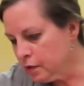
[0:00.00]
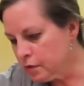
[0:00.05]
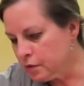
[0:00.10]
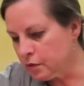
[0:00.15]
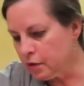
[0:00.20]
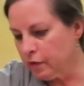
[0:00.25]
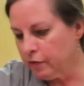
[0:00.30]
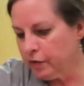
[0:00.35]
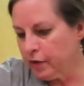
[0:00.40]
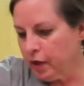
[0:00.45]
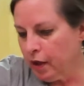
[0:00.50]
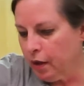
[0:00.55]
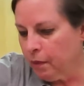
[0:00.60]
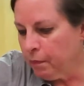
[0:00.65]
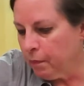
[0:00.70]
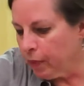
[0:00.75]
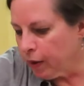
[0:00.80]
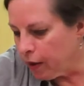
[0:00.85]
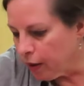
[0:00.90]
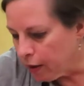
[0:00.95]
So I've
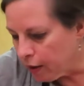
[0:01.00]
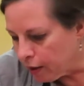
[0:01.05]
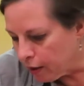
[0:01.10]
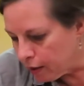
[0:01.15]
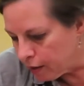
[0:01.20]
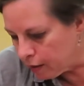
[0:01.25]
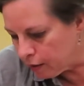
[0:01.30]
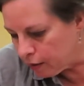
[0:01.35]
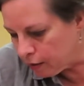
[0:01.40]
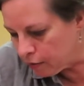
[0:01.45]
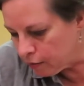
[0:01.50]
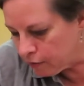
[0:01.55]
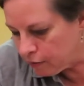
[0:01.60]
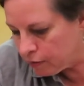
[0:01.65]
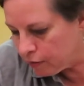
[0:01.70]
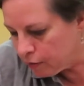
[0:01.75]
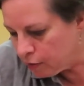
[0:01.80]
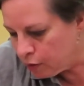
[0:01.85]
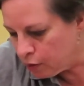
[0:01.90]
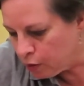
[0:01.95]
got my
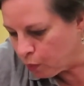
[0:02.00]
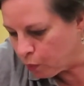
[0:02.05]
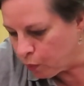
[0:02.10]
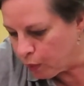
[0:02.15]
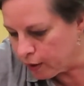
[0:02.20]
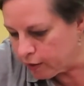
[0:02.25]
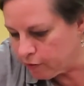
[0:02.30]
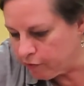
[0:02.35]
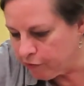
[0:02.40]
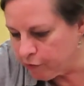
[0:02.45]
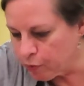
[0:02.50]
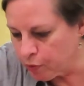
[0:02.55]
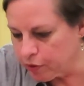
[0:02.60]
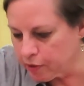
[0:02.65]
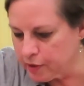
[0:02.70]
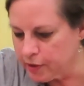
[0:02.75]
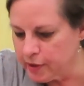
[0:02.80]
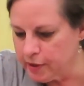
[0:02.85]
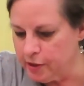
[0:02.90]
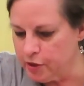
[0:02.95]
1/4
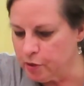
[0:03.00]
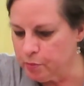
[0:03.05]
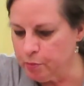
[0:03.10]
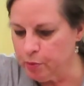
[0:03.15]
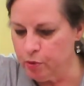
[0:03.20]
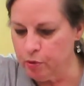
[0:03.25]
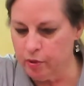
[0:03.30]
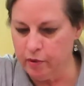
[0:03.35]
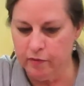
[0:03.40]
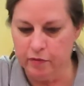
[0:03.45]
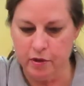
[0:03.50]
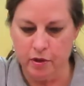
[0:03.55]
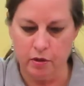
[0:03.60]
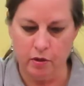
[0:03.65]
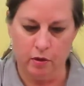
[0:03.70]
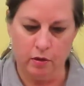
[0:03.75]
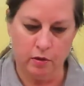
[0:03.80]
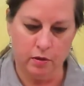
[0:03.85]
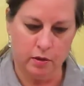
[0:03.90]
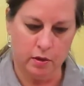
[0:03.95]
teaspoon of
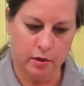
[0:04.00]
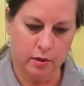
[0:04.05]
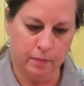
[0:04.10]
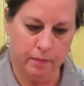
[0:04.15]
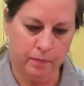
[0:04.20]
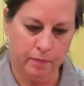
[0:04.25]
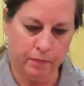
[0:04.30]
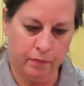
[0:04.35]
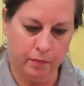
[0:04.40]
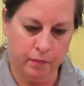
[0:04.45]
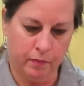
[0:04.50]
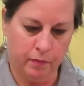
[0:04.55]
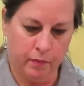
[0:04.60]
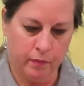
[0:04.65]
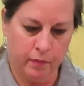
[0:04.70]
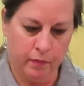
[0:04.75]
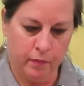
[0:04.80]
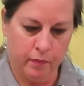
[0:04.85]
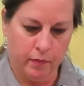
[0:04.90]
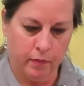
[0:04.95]
salt.
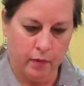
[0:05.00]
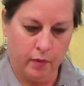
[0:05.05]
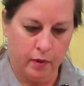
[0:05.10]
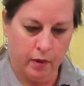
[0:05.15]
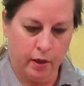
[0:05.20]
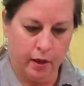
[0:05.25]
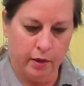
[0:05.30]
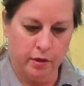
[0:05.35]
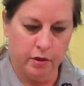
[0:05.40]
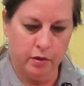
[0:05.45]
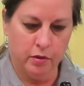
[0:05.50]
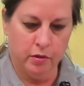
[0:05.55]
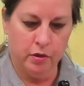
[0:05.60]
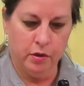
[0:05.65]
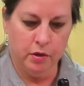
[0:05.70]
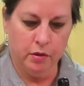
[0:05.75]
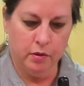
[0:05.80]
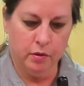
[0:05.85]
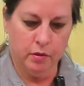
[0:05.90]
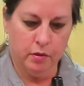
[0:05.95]
I do
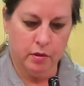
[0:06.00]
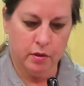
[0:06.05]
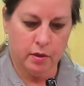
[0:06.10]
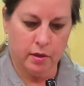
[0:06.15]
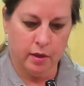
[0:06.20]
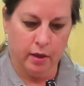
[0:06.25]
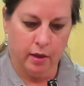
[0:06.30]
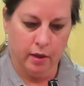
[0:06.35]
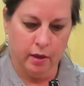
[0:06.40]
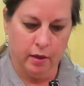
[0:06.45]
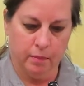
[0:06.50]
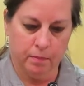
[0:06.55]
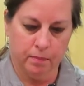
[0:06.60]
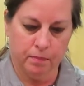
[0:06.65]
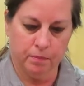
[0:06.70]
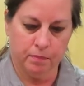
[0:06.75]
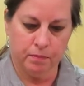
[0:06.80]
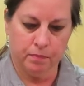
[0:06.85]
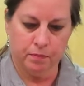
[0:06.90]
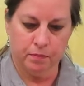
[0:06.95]
use
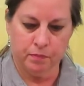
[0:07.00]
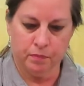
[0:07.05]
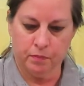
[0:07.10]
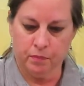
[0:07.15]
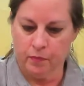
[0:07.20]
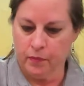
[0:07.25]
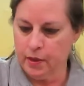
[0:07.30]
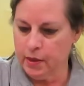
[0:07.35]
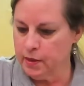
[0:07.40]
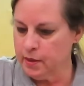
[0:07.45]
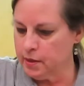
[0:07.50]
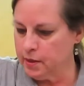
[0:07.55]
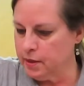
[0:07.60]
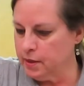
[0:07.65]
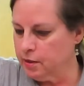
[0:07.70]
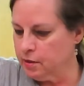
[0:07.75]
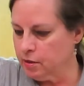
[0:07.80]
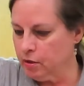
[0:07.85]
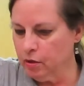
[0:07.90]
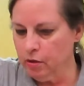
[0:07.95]
sea
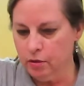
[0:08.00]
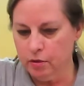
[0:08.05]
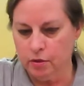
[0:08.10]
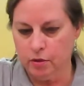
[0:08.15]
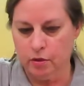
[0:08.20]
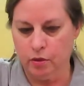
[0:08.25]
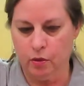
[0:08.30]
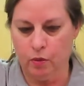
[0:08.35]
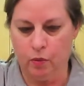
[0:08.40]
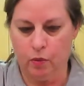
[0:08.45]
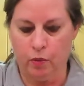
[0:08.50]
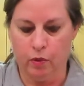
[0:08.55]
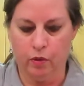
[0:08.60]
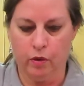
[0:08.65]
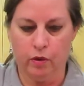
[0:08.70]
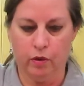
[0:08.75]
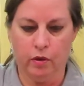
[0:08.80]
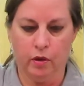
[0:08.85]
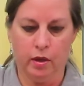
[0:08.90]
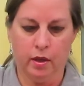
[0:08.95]
salt
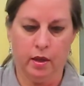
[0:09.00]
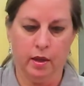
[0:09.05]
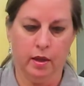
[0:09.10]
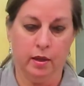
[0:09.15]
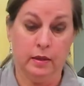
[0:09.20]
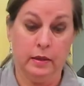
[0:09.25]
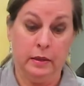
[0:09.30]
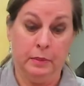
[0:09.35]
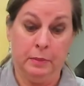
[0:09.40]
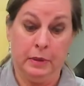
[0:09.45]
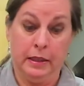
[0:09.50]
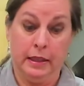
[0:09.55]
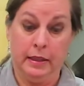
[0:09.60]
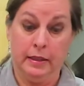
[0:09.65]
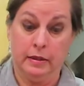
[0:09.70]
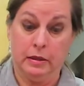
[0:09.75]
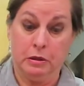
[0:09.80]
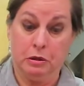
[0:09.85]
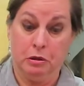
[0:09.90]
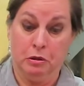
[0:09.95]
or
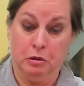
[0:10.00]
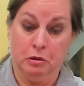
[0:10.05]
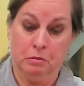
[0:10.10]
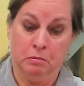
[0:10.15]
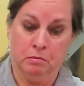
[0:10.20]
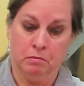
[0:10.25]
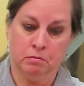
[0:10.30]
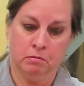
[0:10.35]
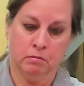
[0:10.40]
Himalayan salt.